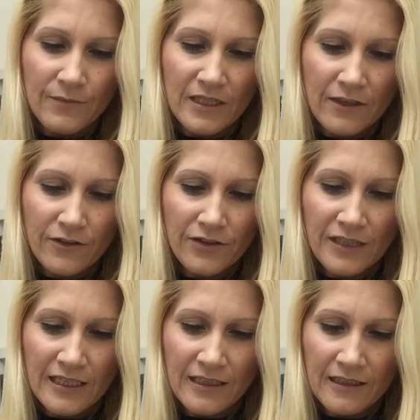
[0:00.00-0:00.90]
The other
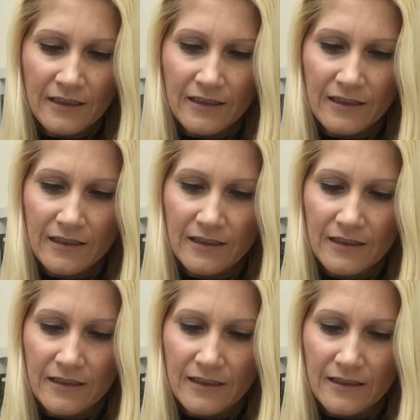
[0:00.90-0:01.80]
thing
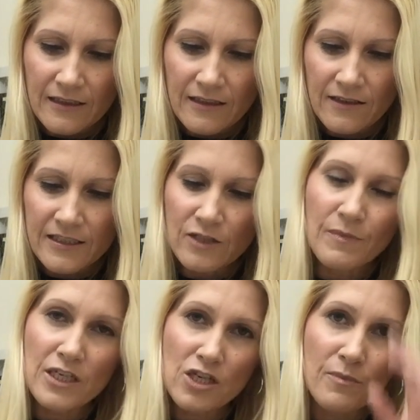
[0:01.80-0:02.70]
I did
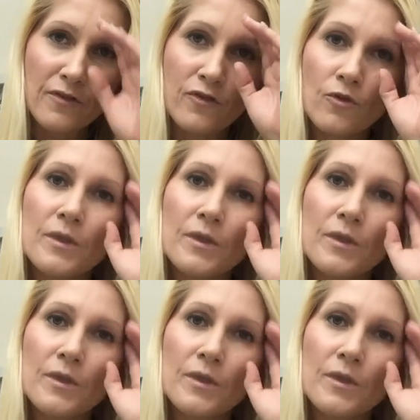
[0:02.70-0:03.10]
mention before,